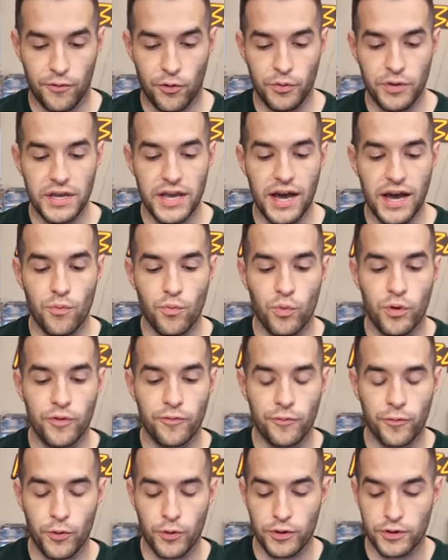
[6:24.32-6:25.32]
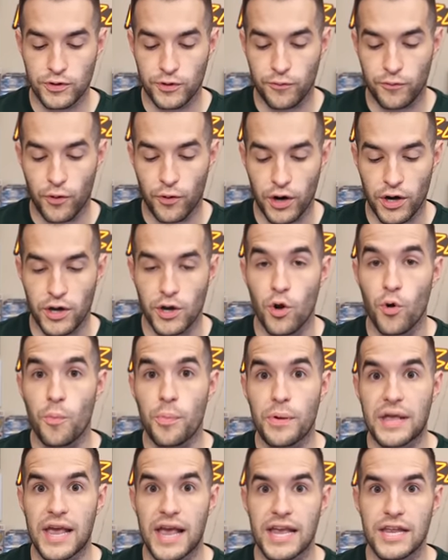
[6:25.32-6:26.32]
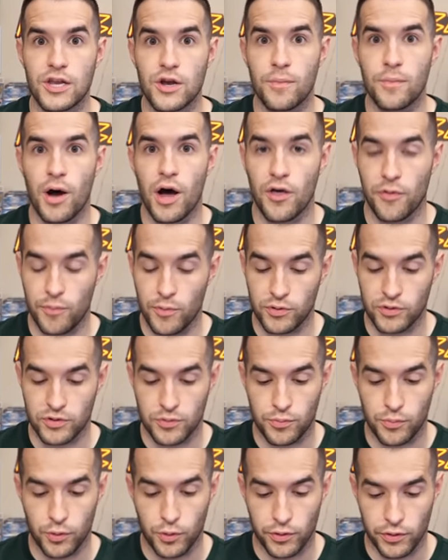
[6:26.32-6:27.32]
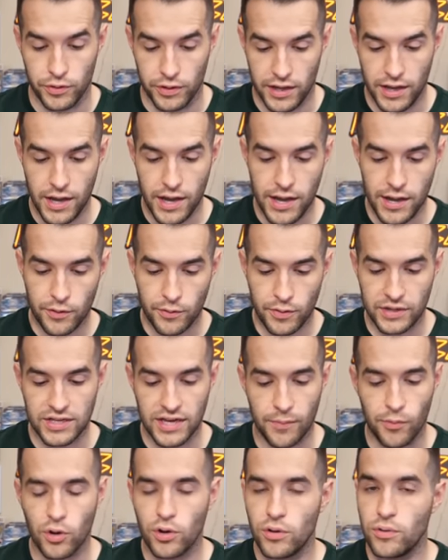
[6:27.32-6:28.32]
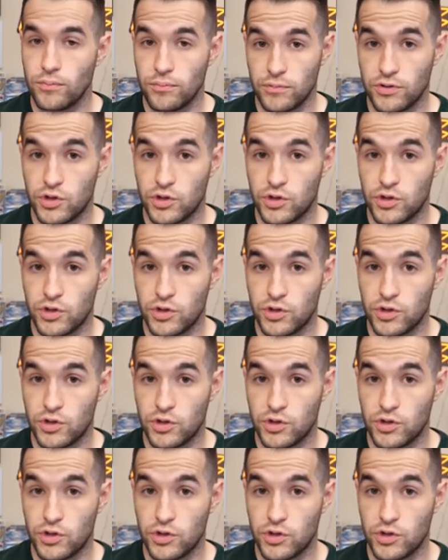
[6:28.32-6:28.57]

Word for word: They've only gotten one foil so far, and no Pecanio Moth, most importantly. Queen's Double.